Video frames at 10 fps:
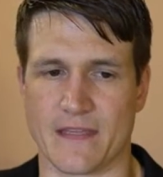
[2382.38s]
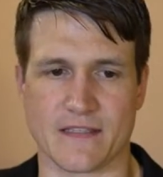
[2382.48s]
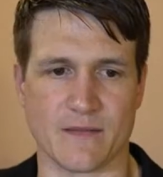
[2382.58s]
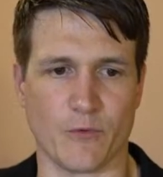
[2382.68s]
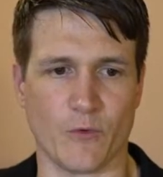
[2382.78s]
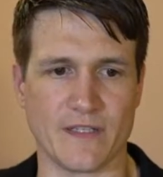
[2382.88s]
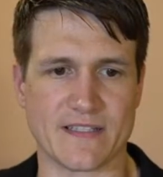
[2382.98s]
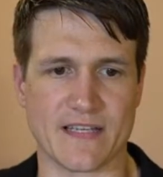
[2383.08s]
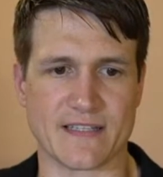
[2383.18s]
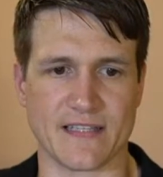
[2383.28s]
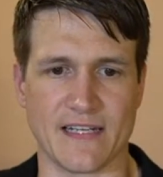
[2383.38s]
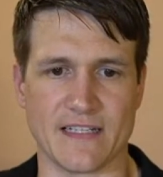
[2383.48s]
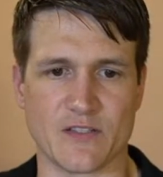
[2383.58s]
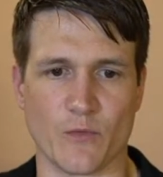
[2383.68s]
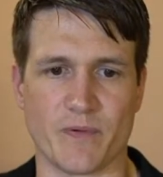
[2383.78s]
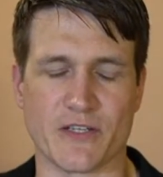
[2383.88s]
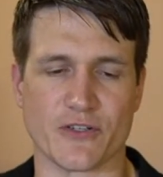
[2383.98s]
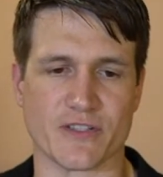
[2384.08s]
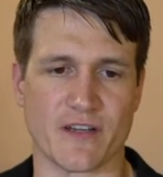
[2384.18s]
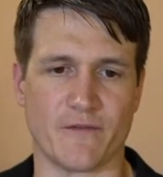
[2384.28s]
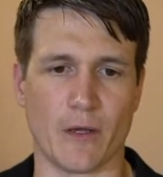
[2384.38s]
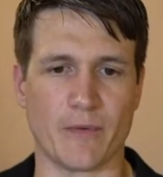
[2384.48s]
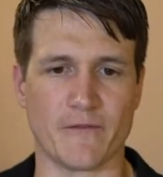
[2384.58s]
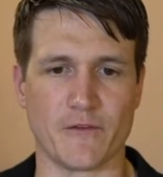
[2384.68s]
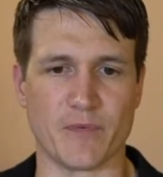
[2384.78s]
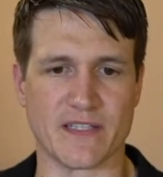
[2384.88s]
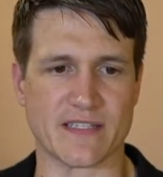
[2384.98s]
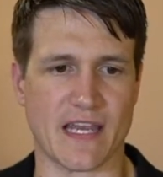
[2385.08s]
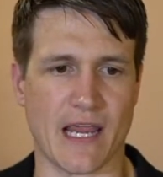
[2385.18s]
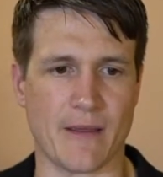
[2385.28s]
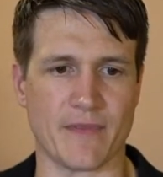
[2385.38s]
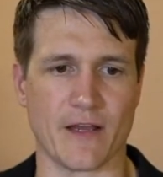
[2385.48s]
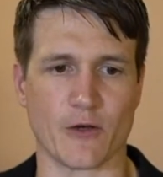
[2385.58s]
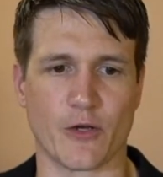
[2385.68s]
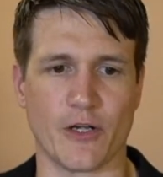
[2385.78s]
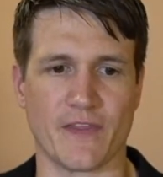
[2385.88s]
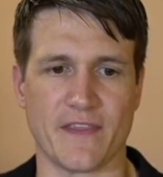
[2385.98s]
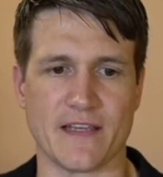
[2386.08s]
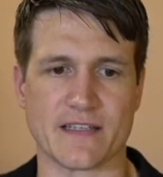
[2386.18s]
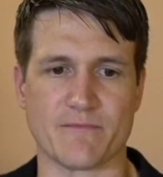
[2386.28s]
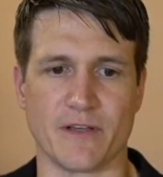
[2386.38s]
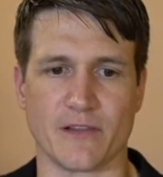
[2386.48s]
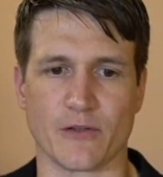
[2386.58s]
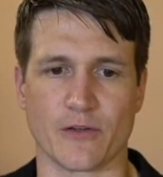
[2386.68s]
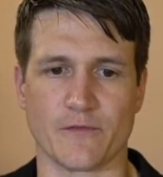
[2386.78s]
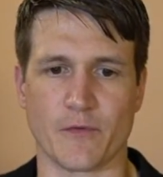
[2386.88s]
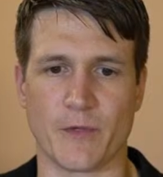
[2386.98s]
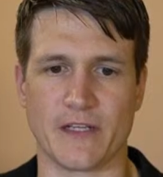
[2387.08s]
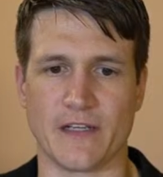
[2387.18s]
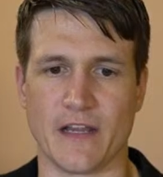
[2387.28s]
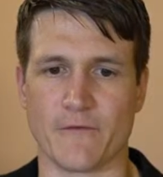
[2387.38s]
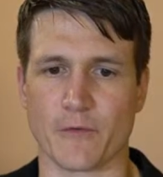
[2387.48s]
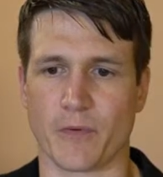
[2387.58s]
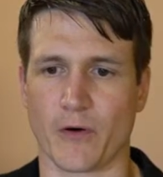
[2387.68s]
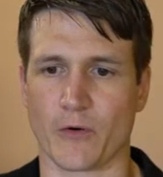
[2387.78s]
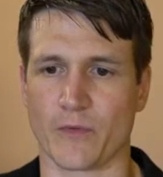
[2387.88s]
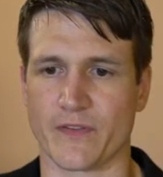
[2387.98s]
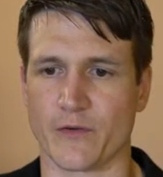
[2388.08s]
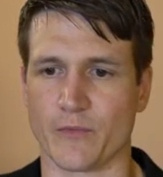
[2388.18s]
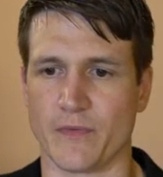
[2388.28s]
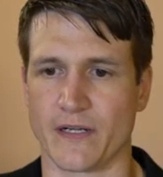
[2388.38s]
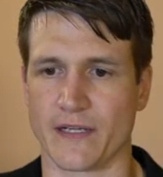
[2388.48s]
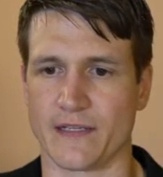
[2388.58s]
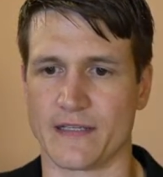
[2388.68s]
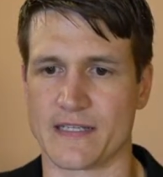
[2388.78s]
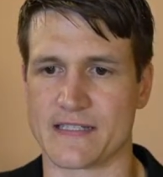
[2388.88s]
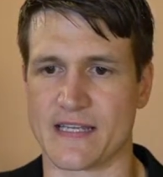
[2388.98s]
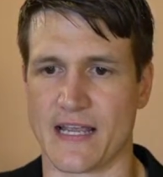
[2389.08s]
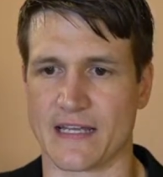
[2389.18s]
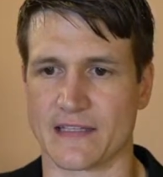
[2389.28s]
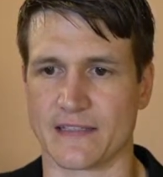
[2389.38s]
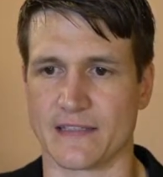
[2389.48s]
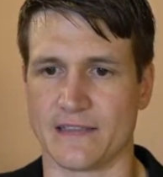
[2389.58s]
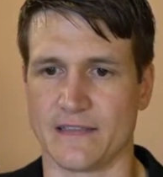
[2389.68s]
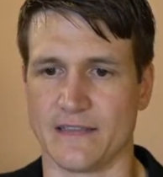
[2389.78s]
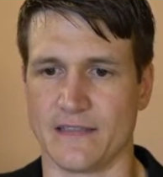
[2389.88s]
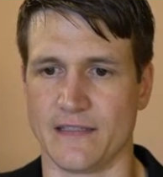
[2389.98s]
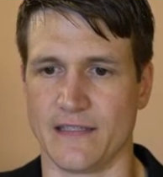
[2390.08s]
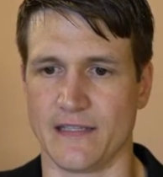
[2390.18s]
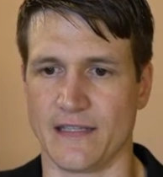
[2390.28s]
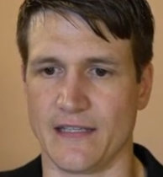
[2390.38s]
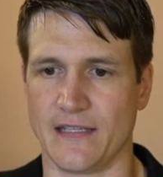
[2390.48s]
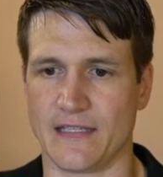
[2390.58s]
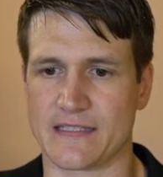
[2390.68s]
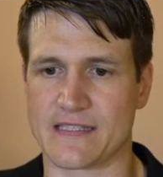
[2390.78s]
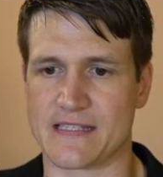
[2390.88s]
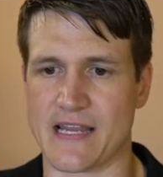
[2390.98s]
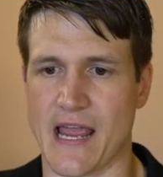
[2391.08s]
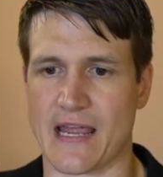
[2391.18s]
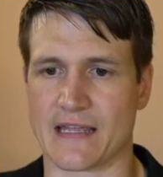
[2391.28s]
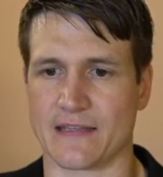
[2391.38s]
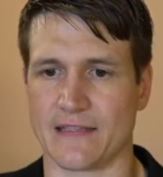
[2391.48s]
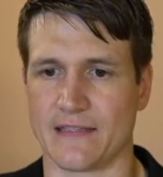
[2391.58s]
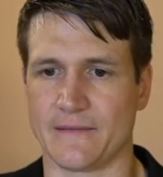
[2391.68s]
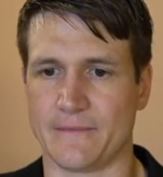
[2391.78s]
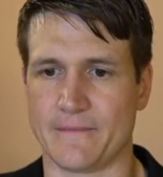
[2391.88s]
Simple One says, ladies, don't beat yourself up if you've been scammed. They are good at this, but learn from it and never part with your money. Exactly. Exactly.